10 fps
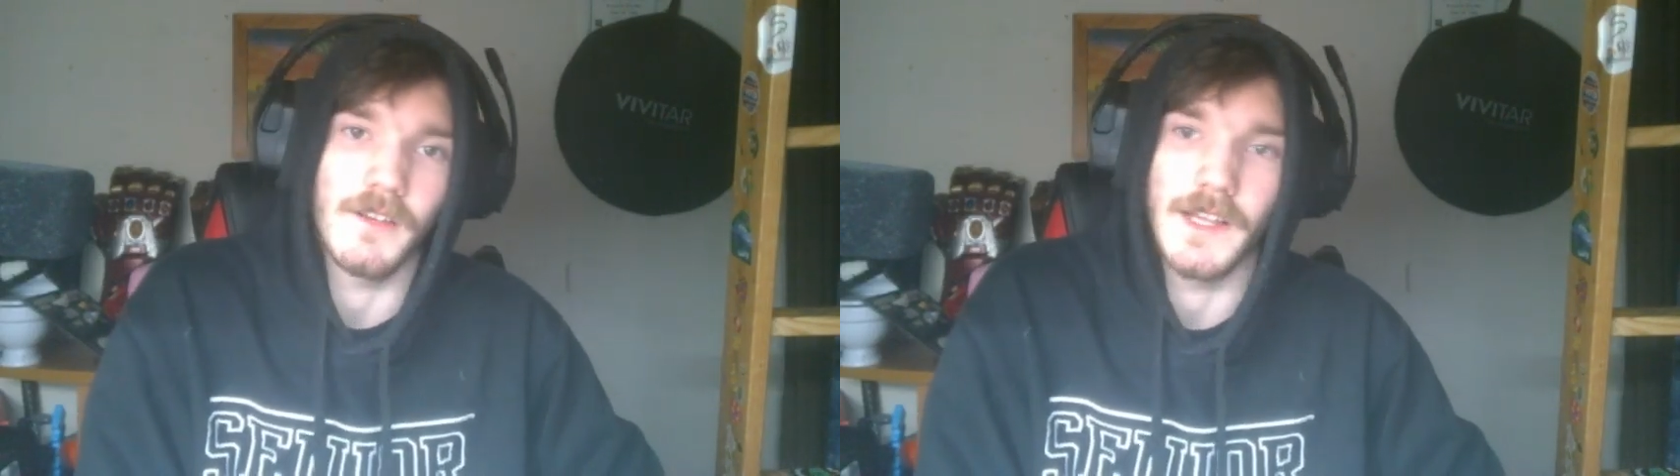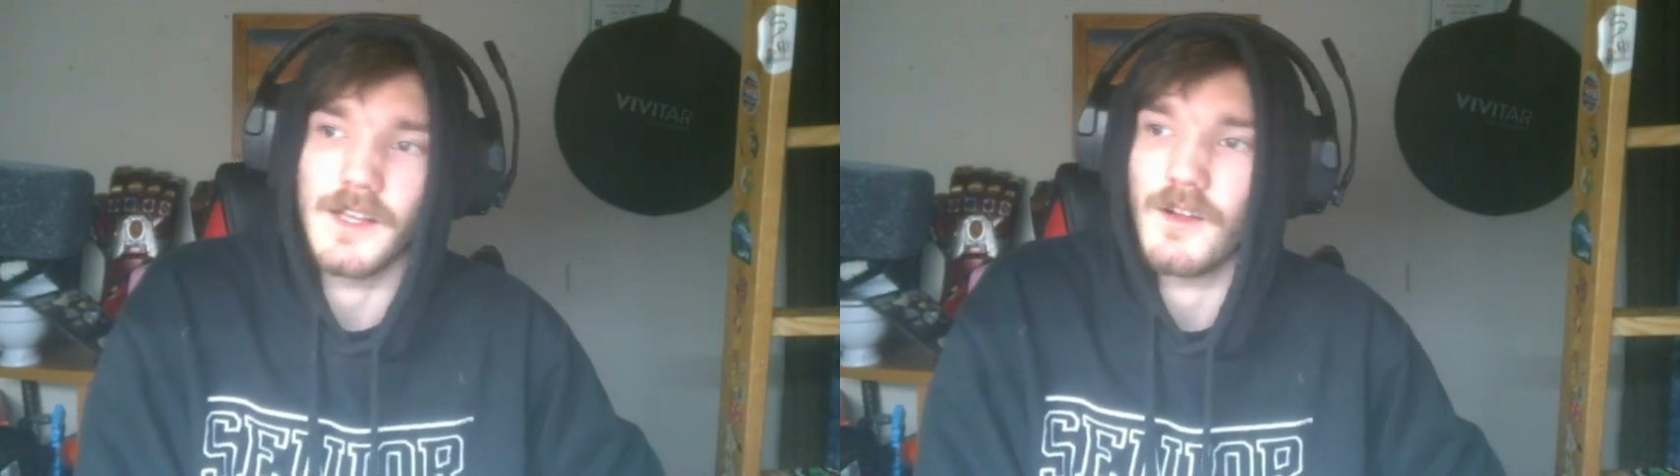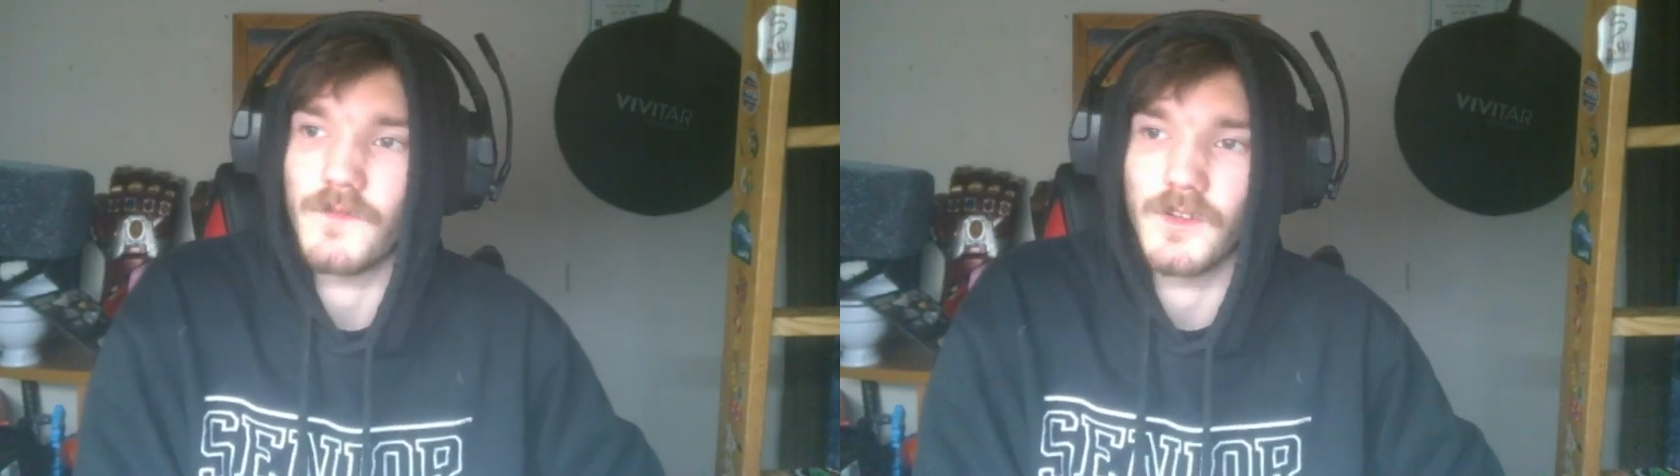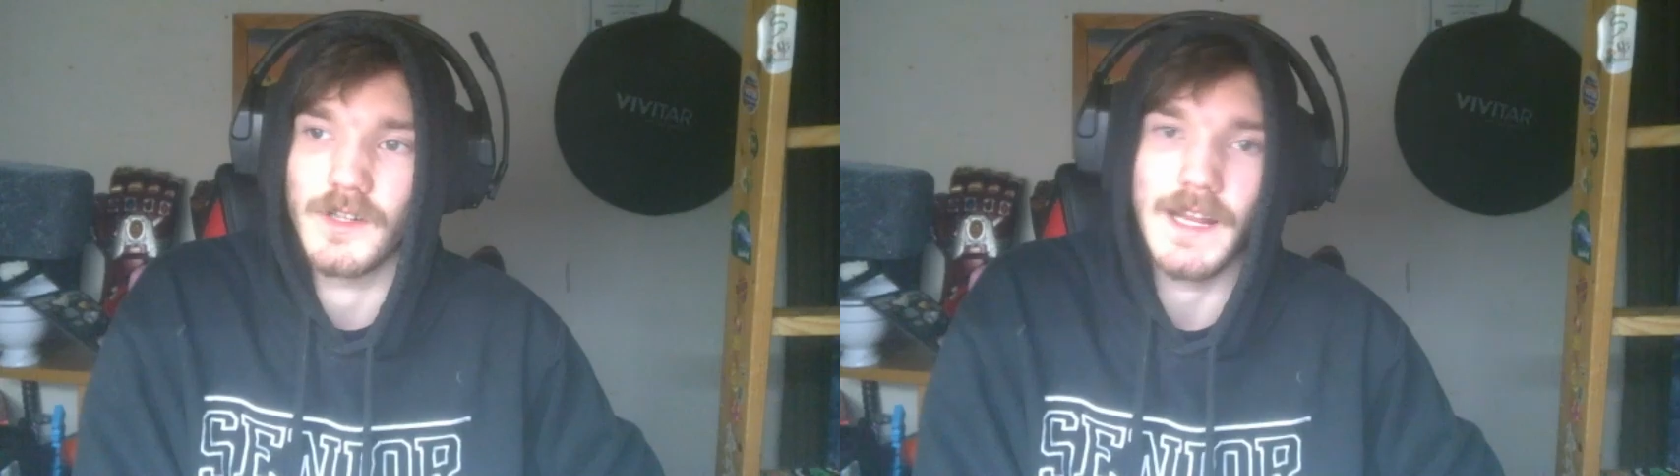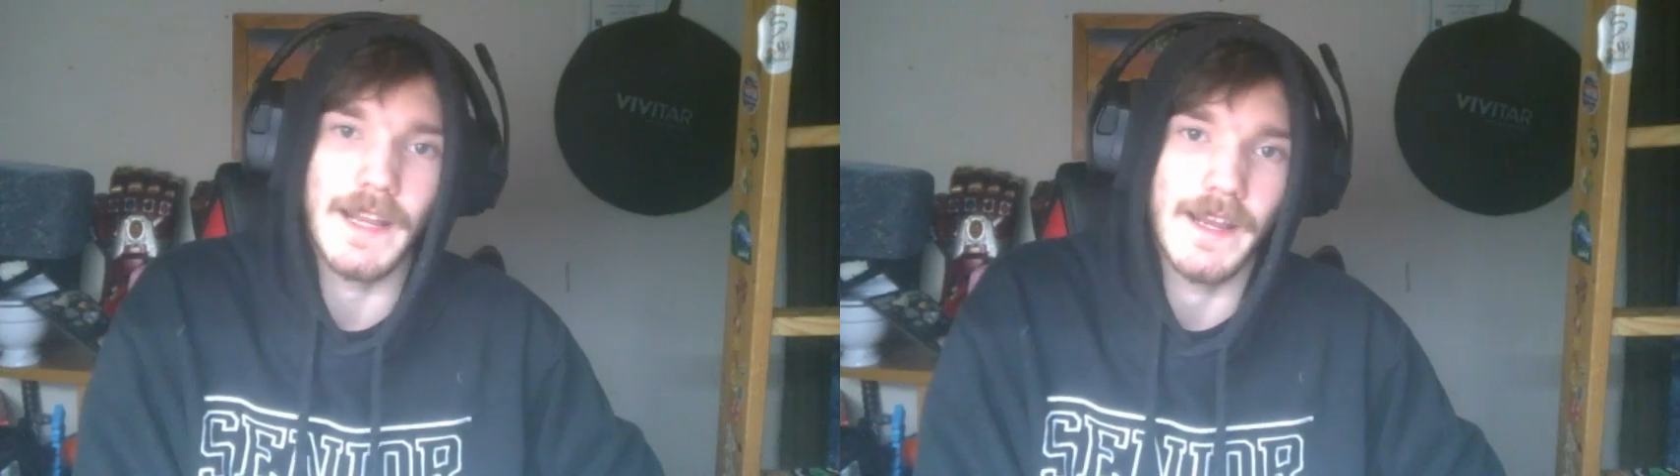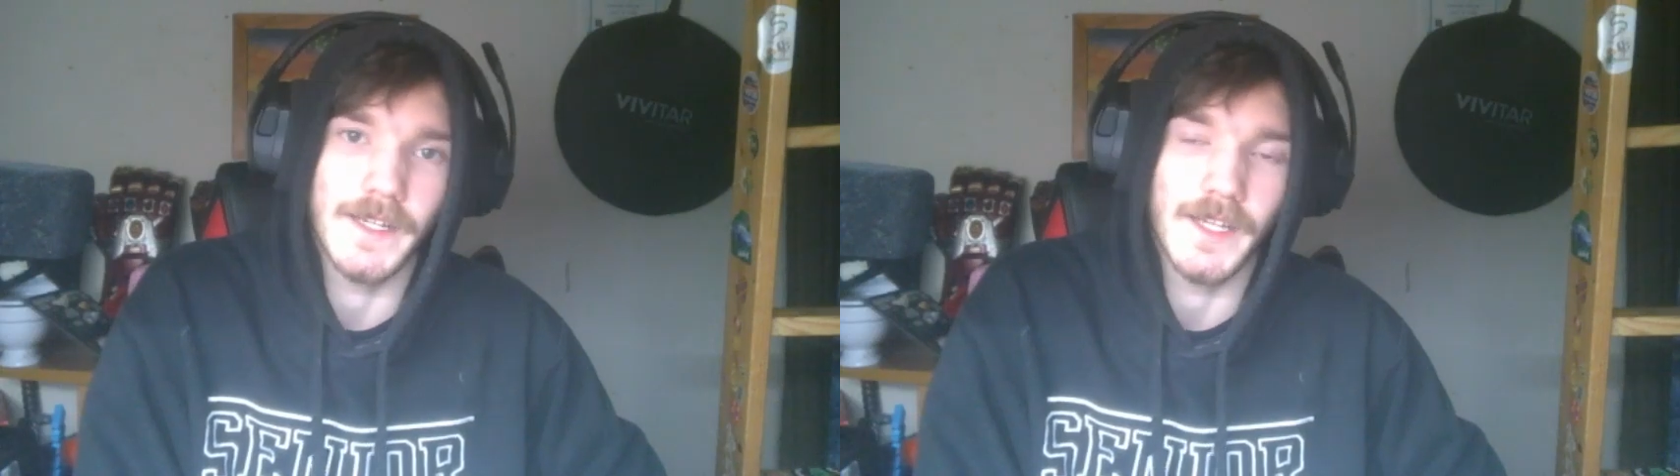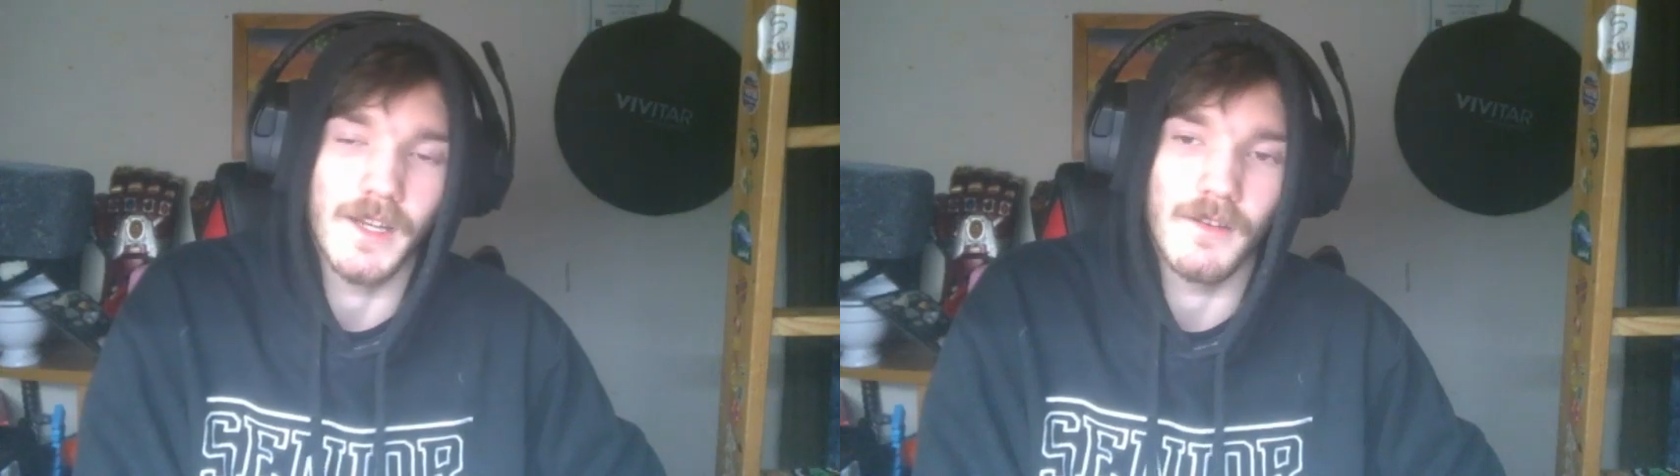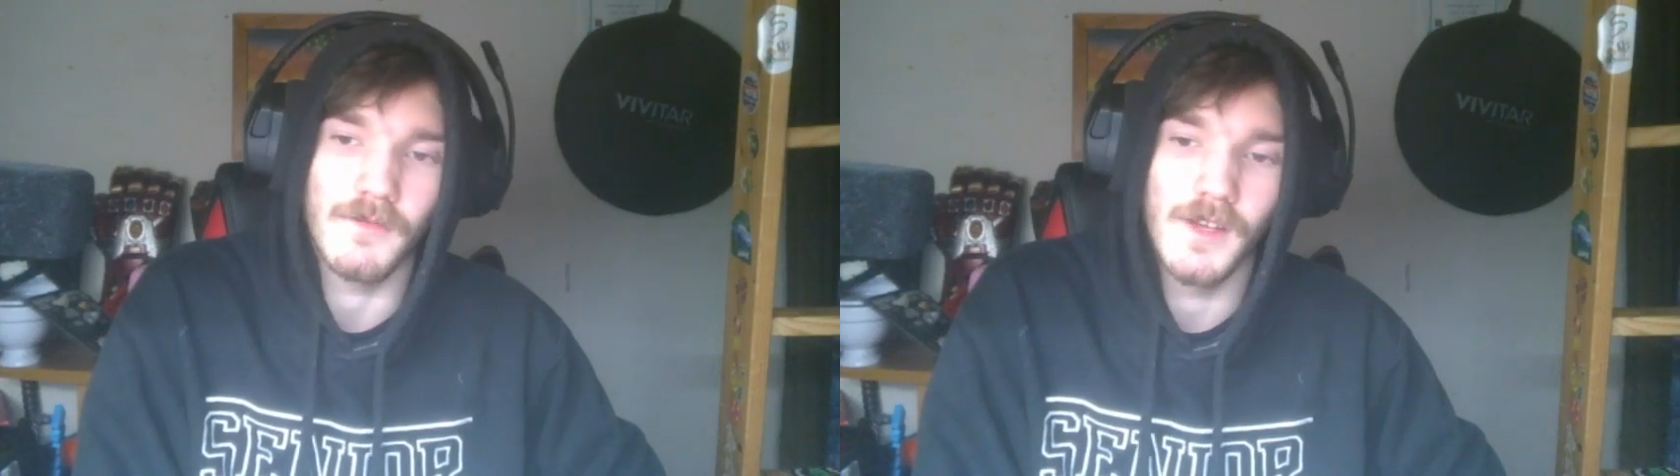like over a decade
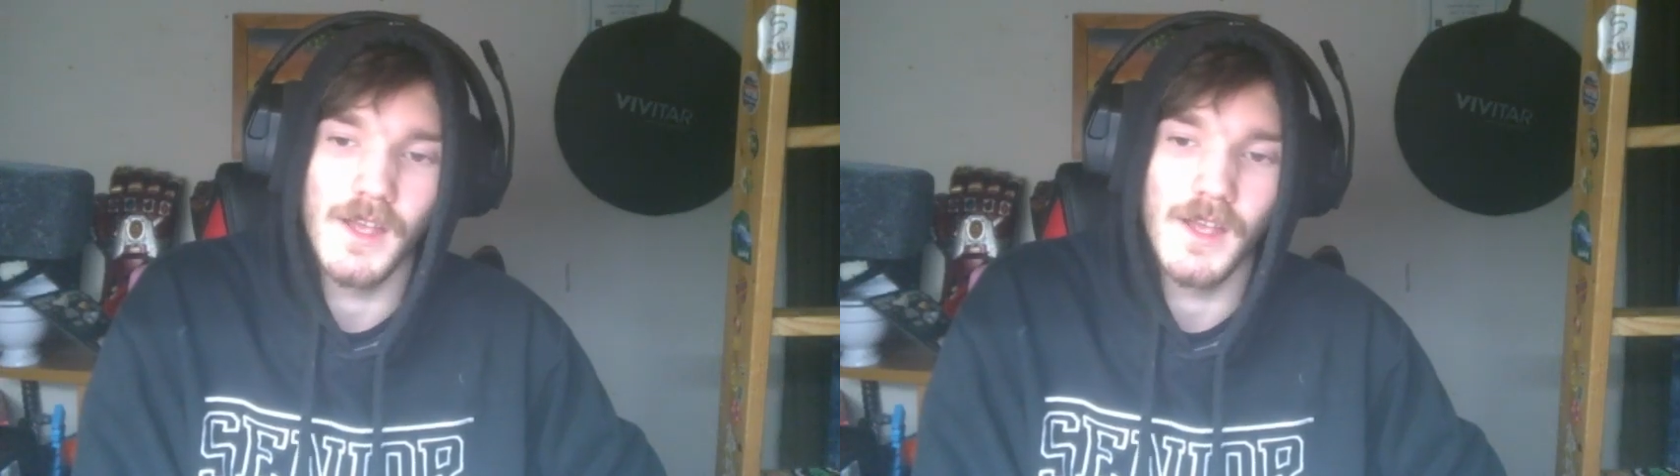ago,